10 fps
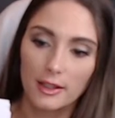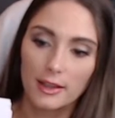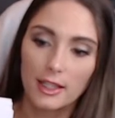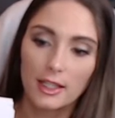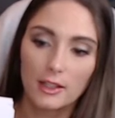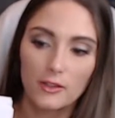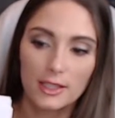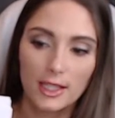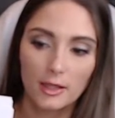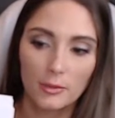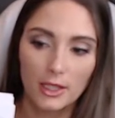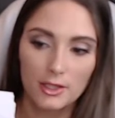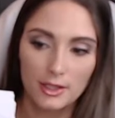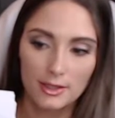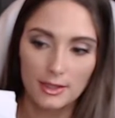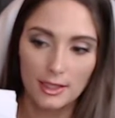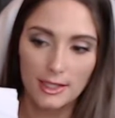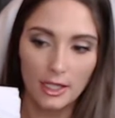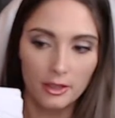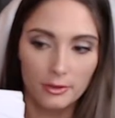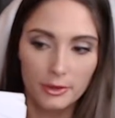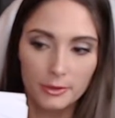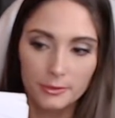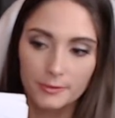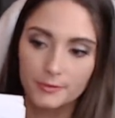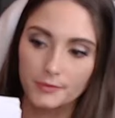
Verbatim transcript: thinking of the dead mages in the tower room.